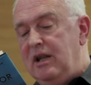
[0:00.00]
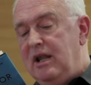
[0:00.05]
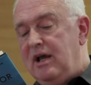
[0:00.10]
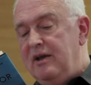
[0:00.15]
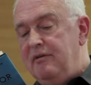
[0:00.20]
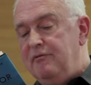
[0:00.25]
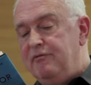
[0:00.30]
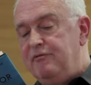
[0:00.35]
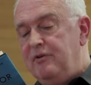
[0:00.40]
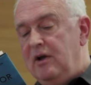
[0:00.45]

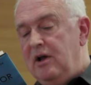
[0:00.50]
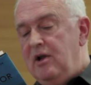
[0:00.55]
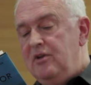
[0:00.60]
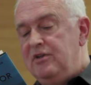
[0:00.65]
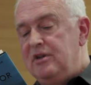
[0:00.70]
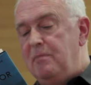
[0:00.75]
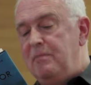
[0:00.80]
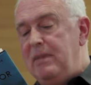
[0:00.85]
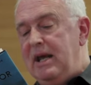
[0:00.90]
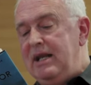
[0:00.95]
life,
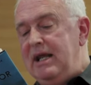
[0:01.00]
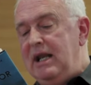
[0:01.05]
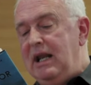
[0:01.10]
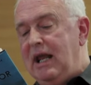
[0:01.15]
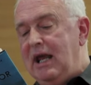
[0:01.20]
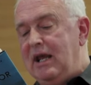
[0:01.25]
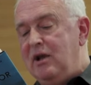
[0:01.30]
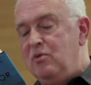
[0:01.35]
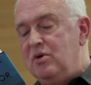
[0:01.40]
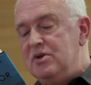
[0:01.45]
the many
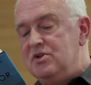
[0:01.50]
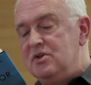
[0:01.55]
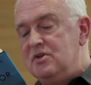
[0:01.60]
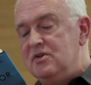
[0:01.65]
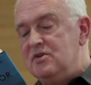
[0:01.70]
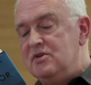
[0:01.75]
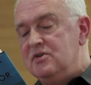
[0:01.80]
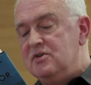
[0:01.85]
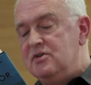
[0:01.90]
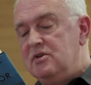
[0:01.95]

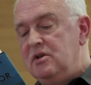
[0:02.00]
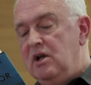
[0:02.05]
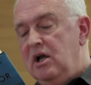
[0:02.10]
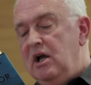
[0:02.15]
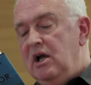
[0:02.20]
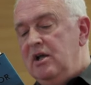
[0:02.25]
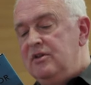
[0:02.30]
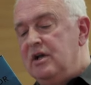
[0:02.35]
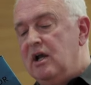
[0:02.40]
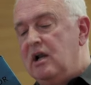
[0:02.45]
languages,
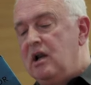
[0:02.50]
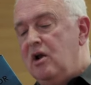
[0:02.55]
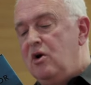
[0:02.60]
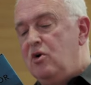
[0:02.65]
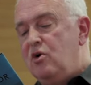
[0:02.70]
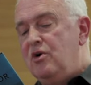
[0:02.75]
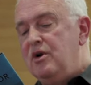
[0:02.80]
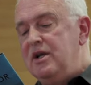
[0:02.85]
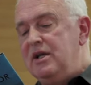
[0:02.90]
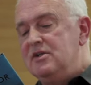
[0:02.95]
the
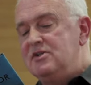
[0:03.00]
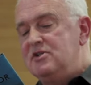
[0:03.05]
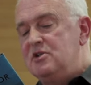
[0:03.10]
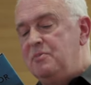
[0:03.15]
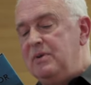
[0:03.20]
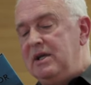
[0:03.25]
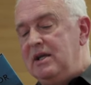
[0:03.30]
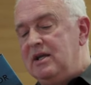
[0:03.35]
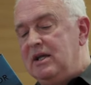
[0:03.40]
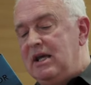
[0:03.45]
glories to
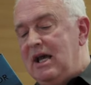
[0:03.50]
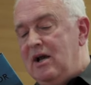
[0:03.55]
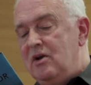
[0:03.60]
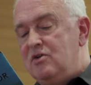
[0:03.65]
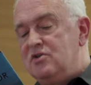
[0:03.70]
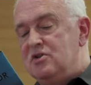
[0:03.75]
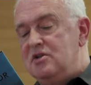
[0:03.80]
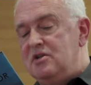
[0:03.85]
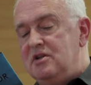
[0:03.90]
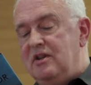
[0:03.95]
be
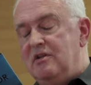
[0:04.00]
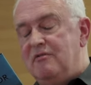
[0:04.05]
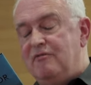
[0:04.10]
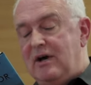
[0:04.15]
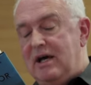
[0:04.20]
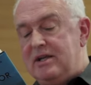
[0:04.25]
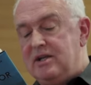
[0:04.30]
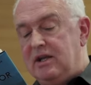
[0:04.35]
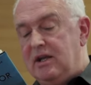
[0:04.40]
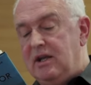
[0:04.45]
encountered in the
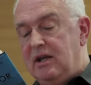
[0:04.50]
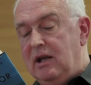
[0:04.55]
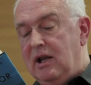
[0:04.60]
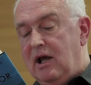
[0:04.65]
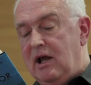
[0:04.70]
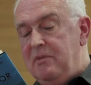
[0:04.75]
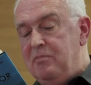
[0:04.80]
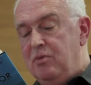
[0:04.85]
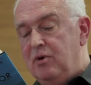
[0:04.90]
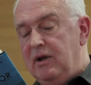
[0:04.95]
Vatican
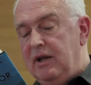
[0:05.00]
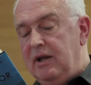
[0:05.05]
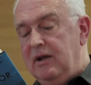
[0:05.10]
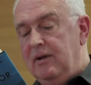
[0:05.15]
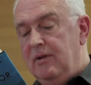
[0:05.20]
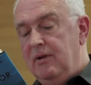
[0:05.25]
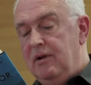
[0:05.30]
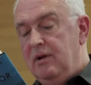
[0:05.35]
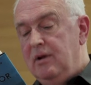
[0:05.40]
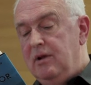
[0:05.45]
Library.
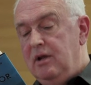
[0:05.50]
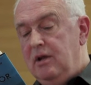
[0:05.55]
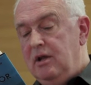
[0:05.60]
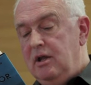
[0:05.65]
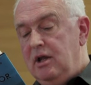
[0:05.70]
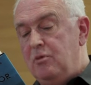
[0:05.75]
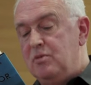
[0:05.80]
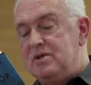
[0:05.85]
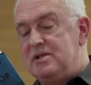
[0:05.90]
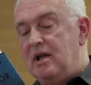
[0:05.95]

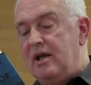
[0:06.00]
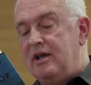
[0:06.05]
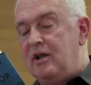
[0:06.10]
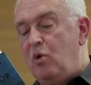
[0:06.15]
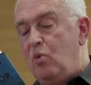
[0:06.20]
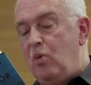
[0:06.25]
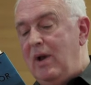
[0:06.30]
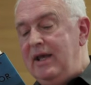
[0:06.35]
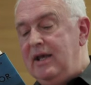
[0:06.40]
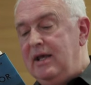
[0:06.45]
It was like
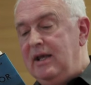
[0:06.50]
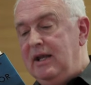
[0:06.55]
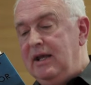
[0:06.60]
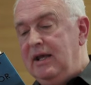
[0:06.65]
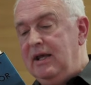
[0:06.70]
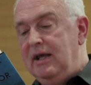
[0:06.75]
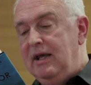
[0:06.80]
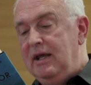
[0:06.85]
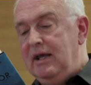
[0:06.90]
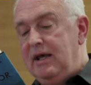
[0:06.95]

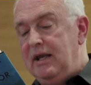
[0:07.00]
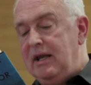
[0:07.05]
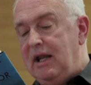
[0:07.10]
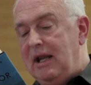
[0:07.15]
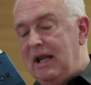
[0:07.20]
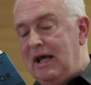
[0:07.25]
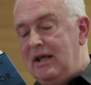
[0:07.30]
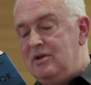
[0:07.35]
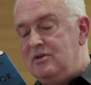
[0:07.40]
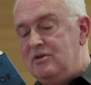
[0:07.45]
awakening in a
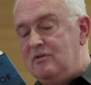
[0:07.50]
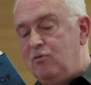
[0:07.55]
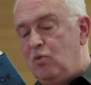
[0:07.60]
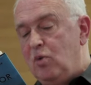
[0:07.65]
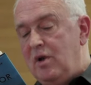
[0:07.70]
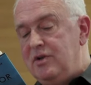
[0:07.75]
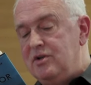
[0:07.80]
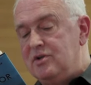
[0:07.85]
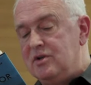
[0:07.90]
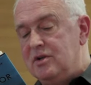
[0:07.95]
land of
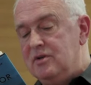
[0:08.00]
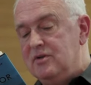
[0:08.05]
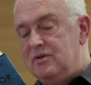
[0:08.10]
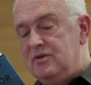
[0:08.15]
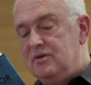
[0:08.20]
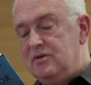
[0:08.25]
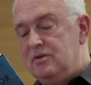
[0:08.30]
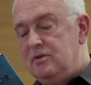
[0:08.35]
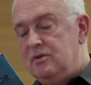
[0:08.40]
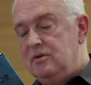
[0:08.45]

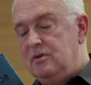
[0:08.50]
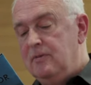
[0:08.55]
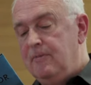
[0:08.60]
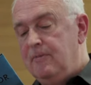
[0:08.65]
wonders.